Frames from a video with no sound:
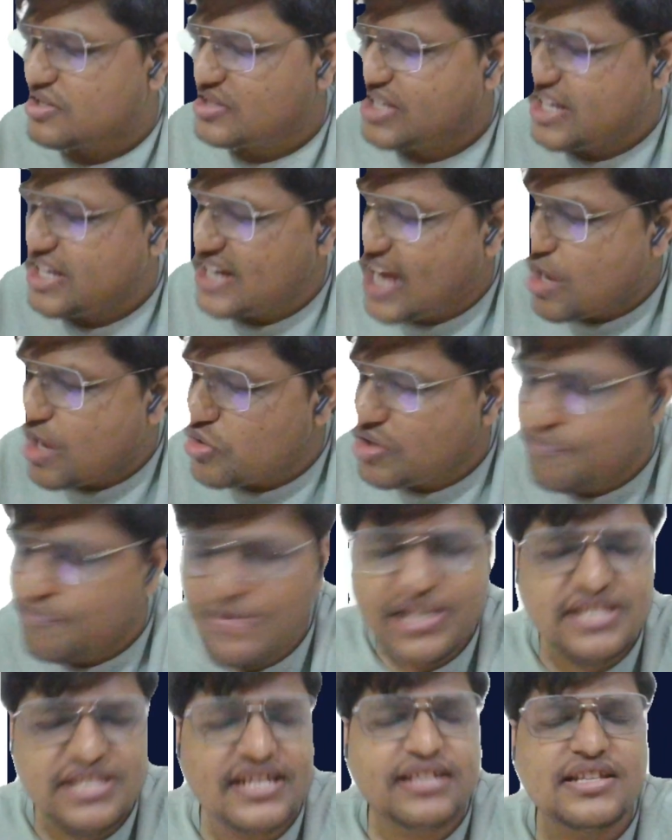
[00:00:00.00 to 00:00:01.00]
See, now the
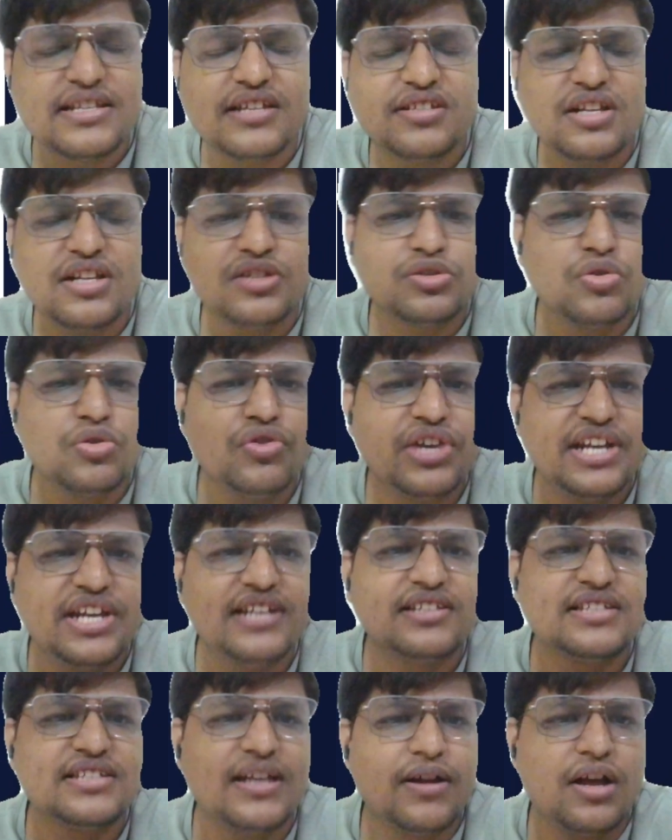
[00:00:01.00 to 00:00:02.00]
businesses also
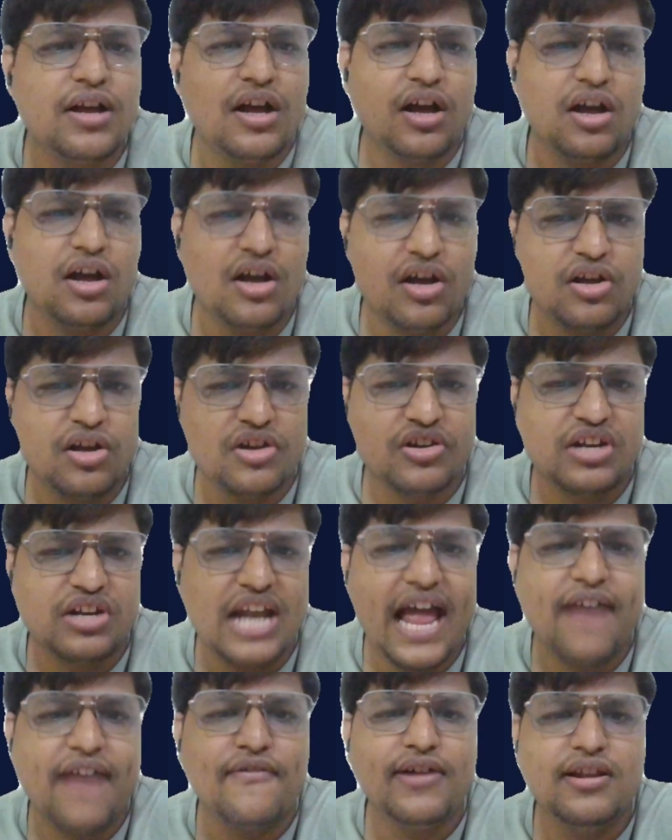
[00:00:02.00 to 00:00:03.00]
needs
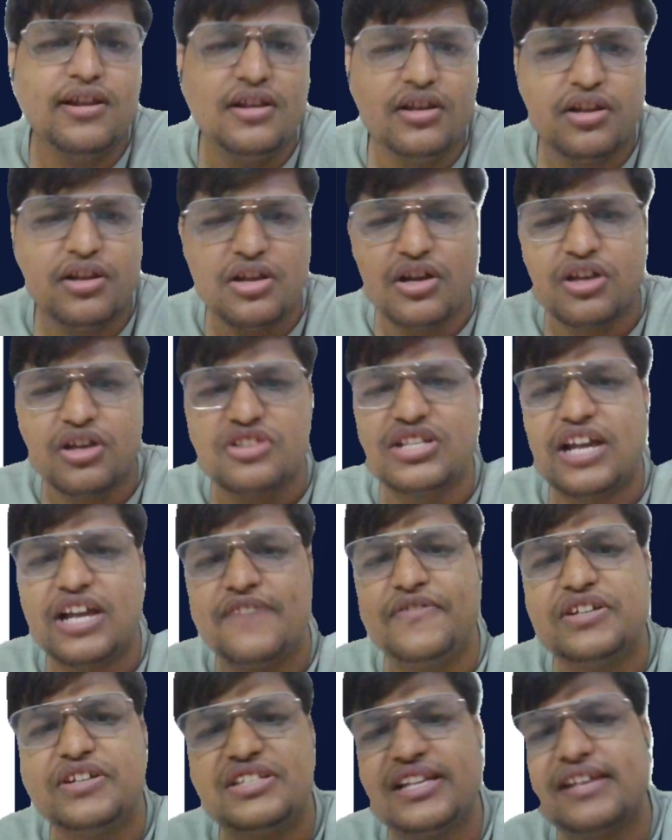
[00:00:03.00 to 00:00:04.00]
travel
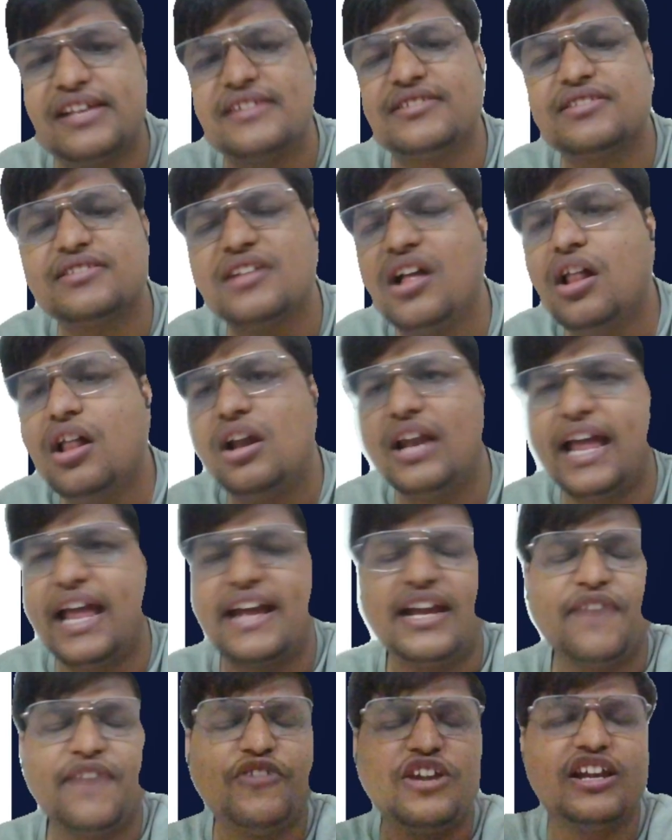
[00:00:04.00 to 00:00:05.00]
services.
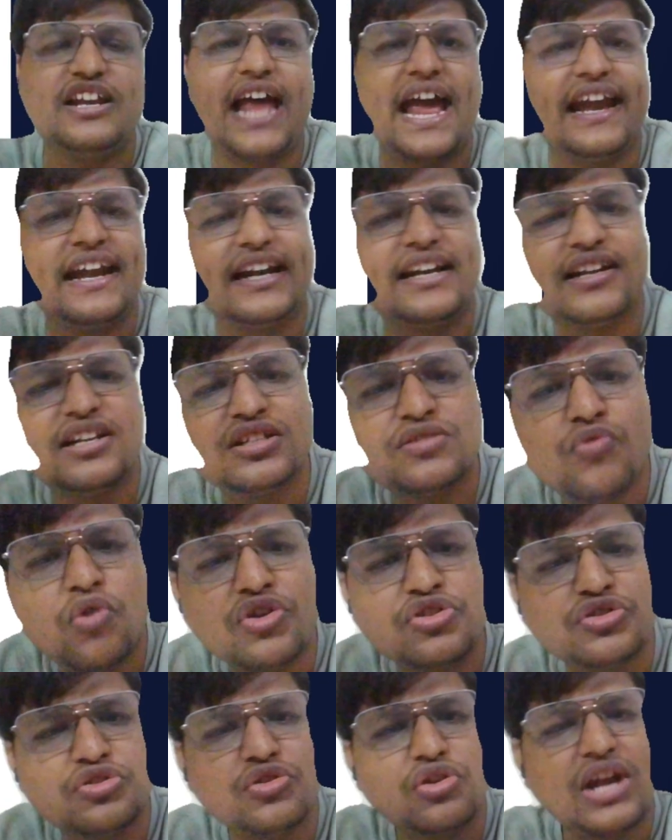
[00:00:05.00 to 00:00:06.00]
Like if the directors
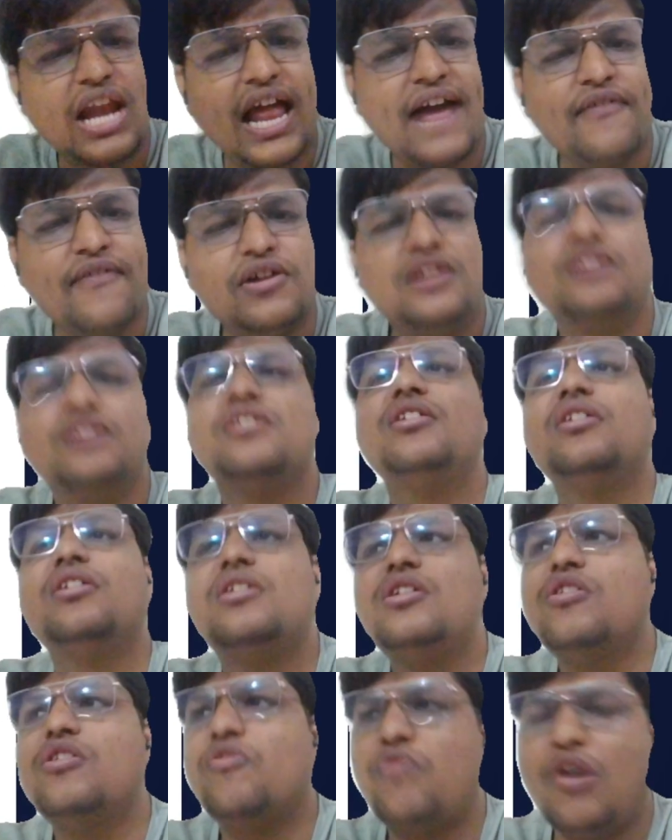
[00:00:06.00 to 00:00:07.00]
wants to travel
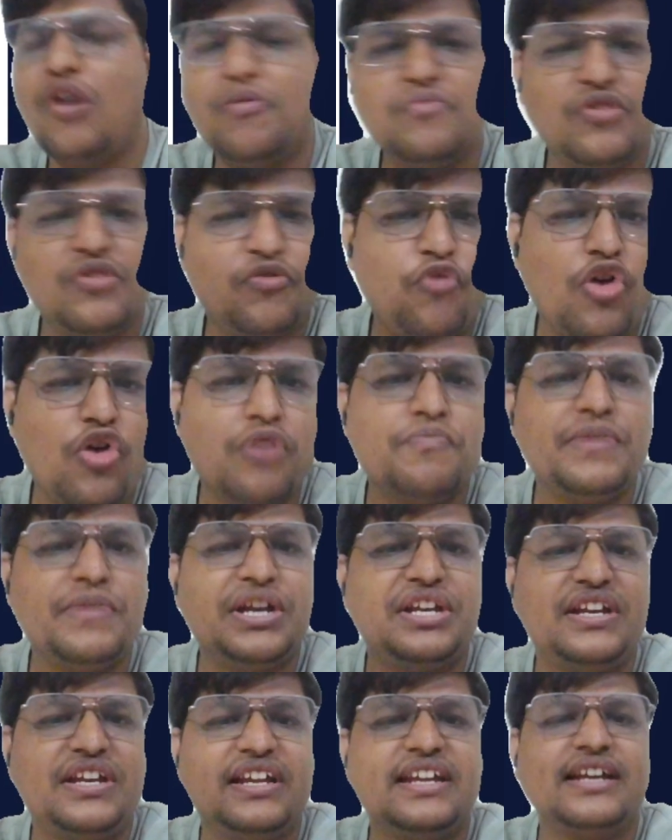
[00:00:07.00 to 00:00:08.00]
for
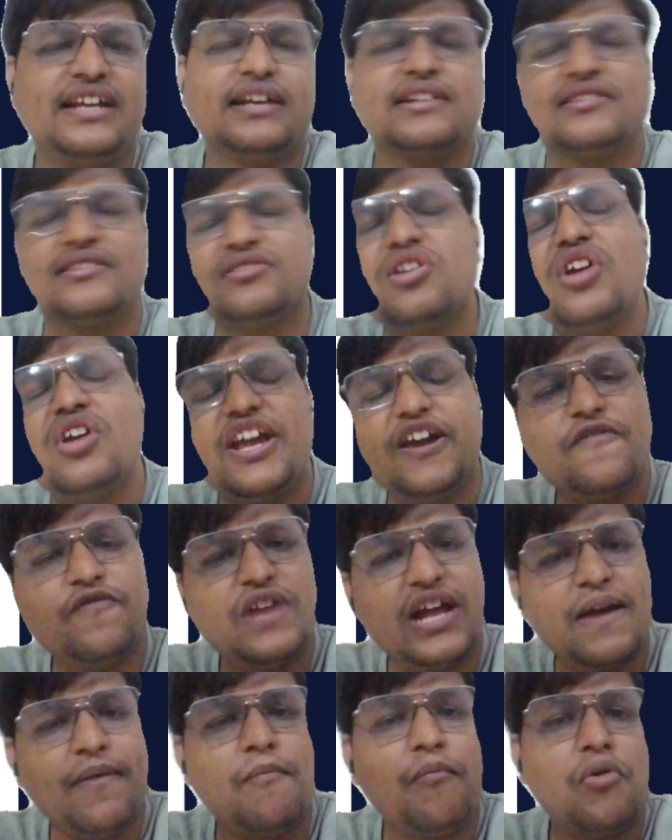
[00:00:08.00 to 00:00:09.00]
meetings, if
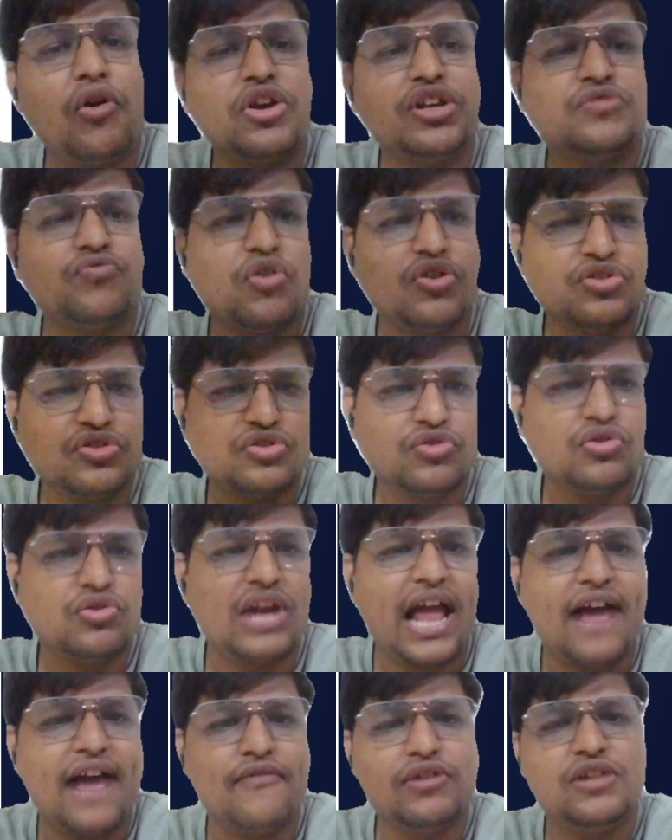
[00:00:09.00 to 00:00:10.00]
the employees wants to
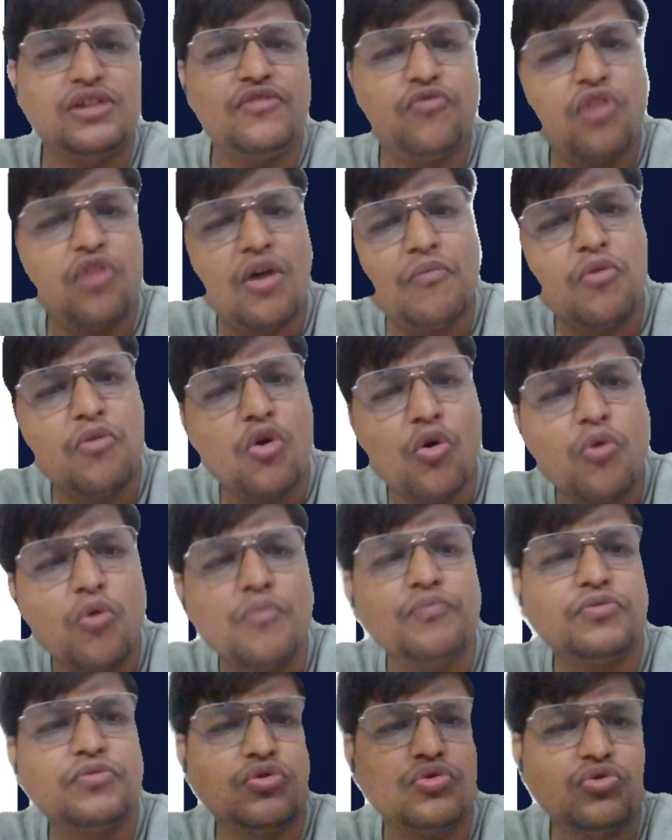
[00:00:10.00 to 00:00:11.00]
travel from
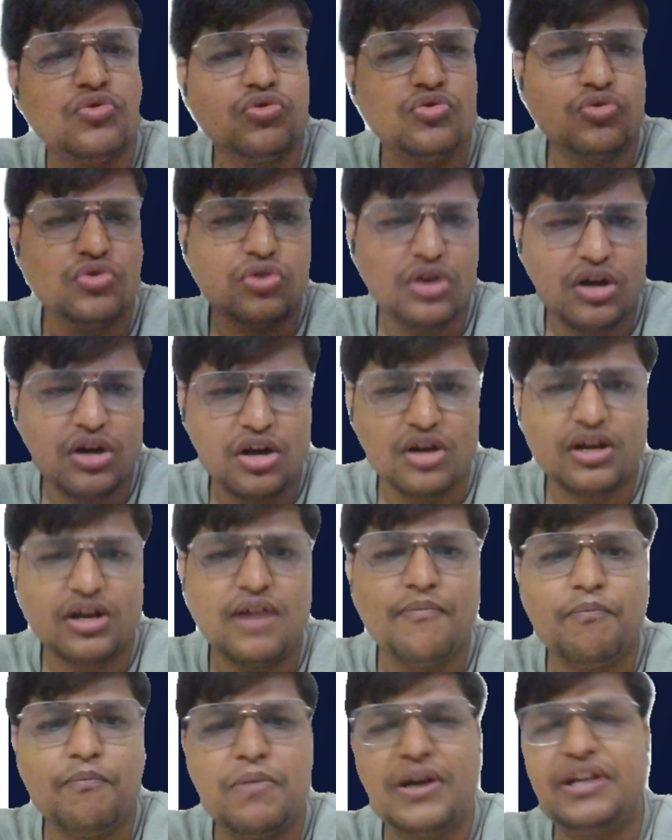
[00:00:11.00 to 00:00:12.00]
home to
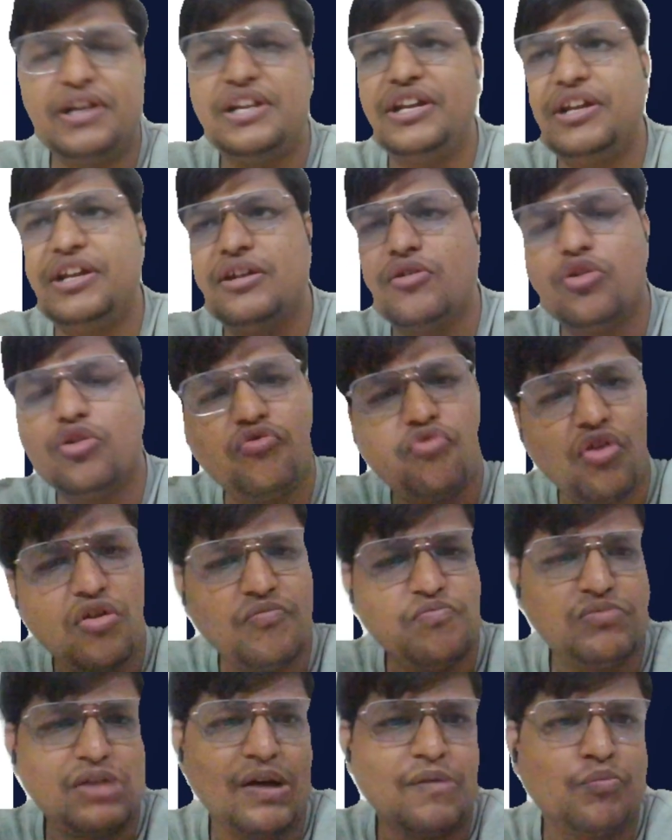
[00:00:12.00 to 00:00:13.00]
company or
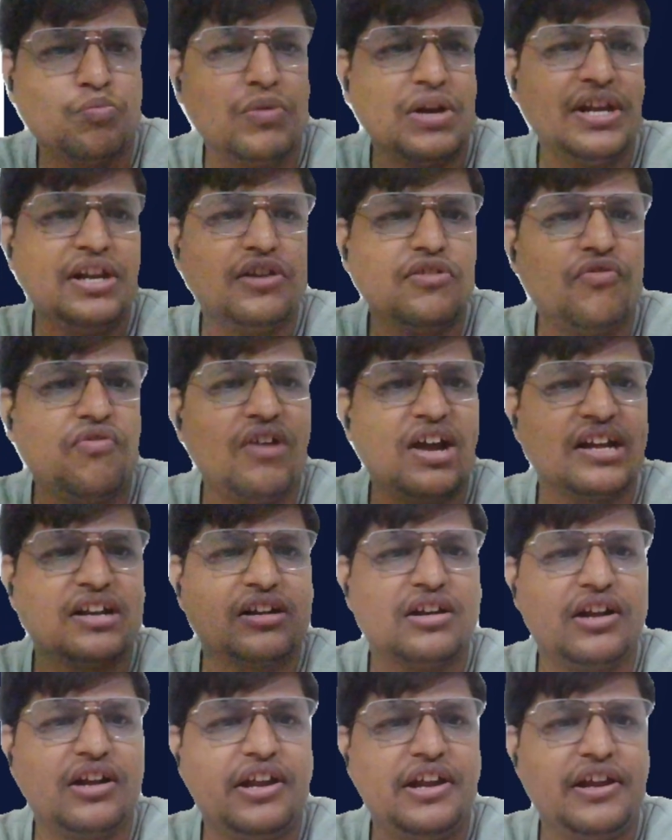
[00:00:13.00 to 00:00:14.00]
from company to
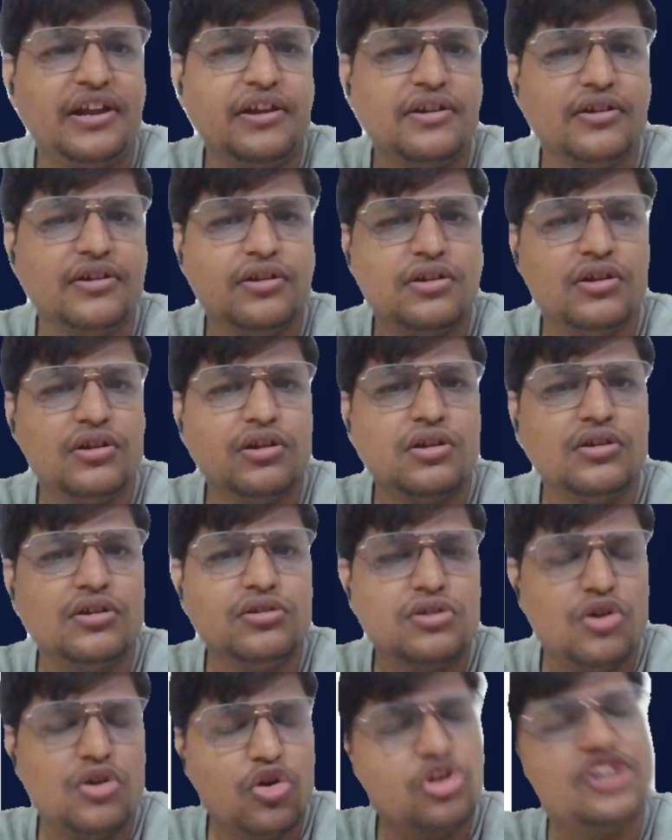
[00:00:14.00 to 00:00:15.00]
factory,
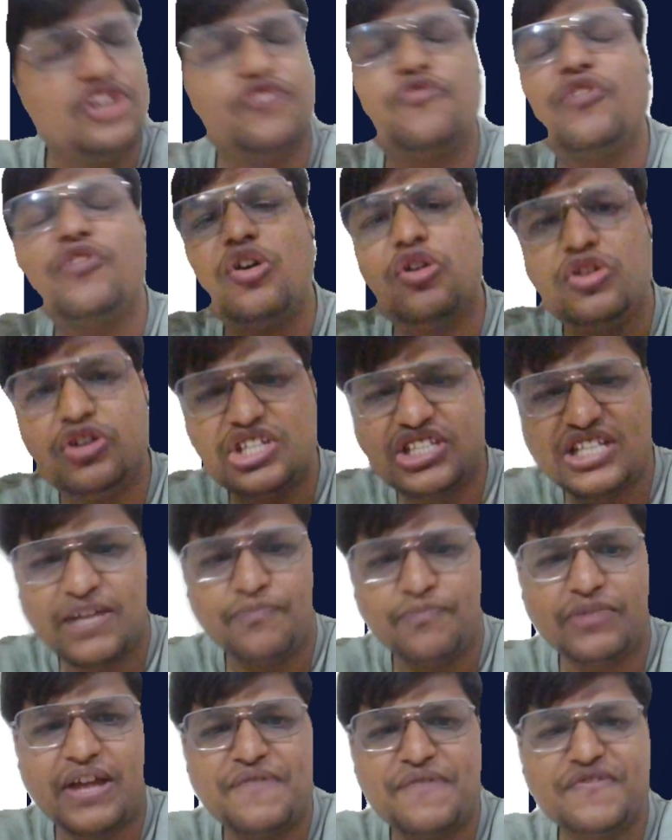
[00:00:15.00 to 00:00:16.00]
or
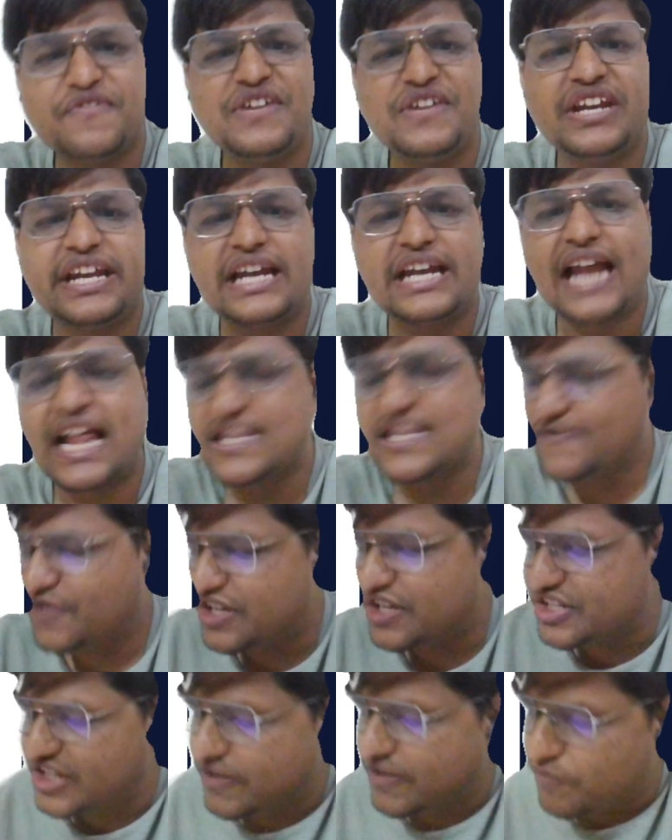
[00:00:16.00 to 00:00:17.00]
sometimes we need
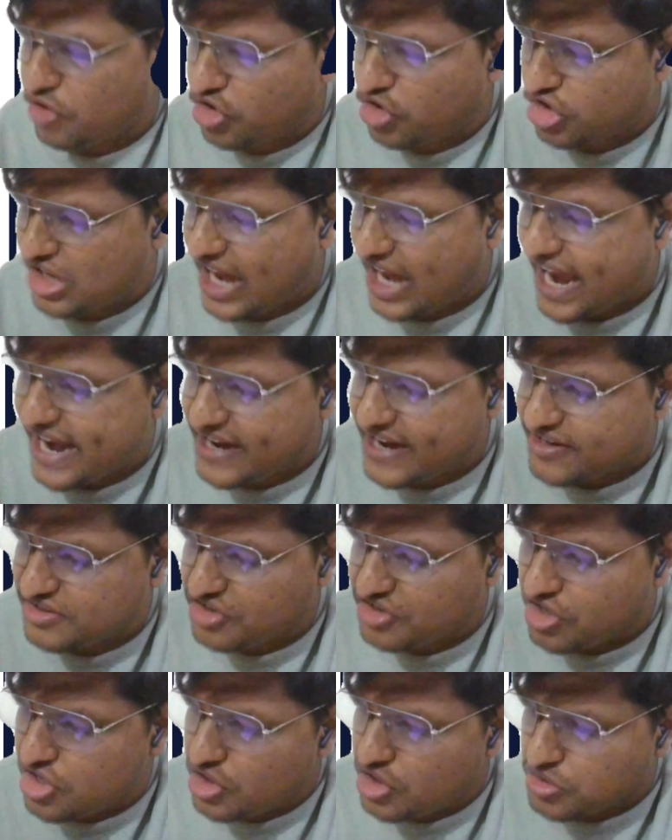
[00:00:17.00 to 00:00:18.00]
transportation for clients.